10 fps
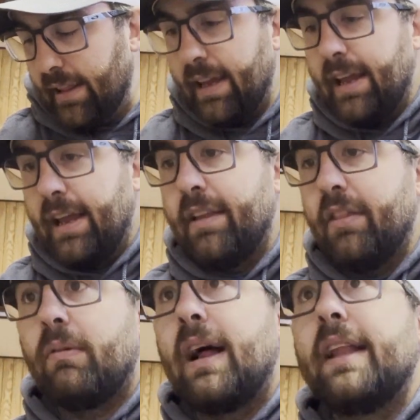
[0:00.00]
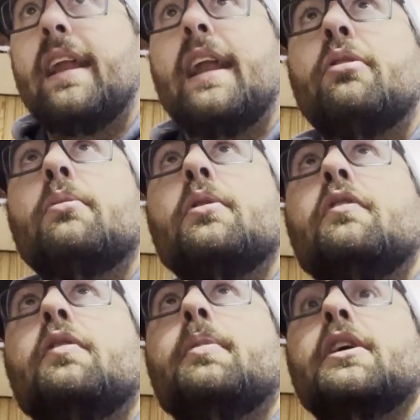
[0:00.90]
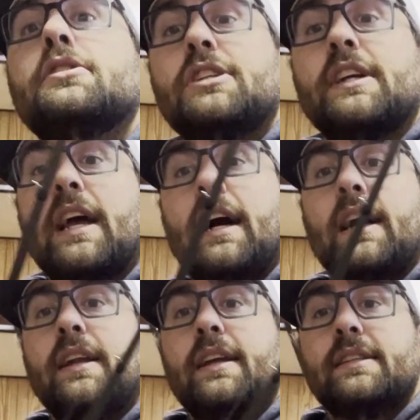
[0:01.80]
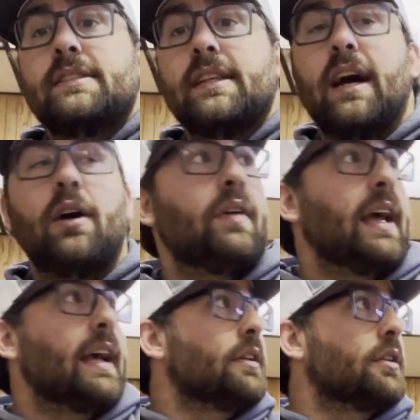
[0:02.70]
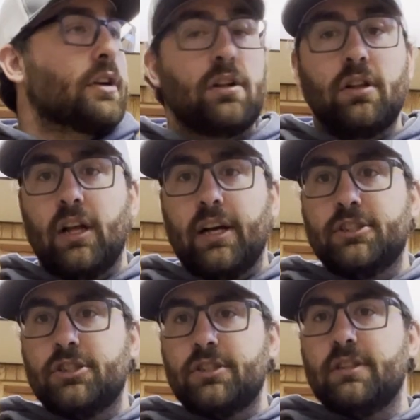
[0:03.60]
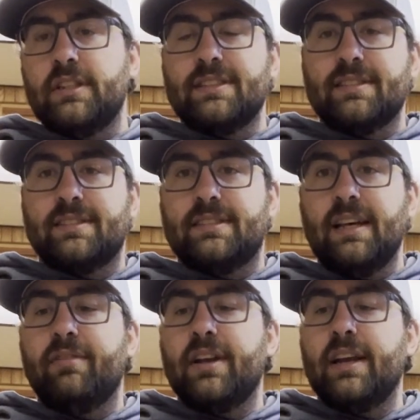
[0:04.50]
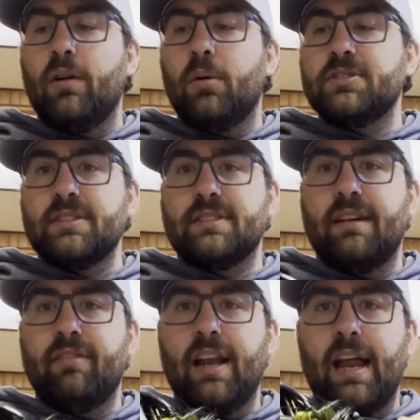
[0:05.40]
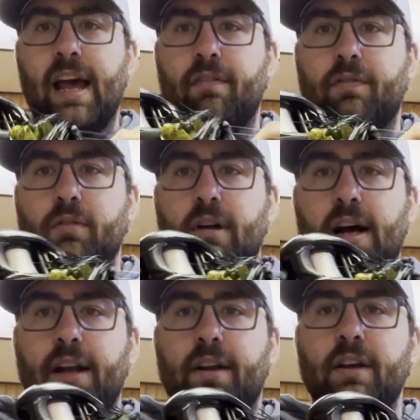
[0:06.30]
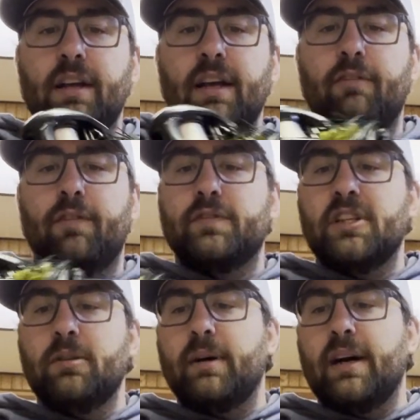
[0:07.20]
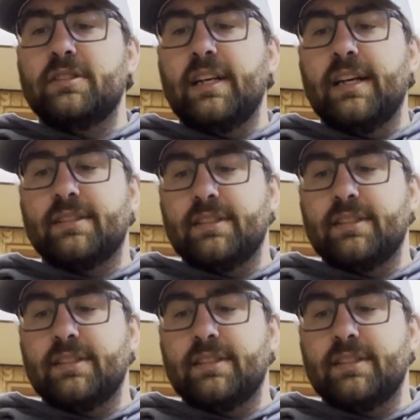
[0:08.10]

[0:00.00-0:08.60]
And the rod that I threw the football jig on is an Alpha Angler Clutch. It's almost a 7.5 foot rod, 15-pound test.